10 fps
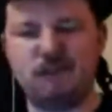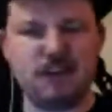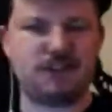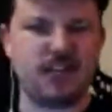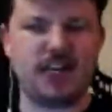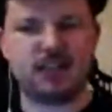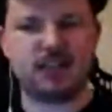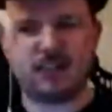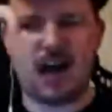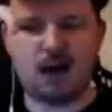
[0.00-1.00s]

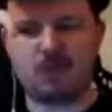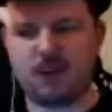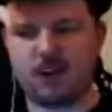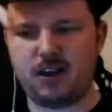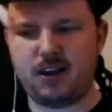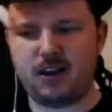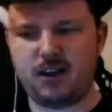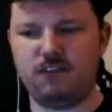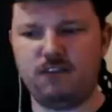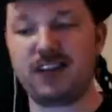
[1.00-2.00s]
15 to top
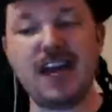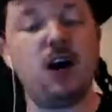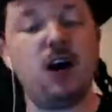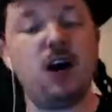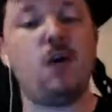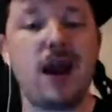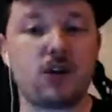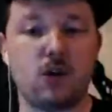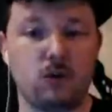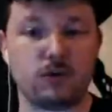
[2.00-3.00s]
of the Vallejo
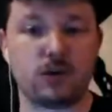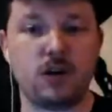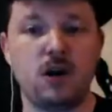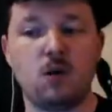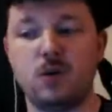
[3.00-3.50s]
Air Gold,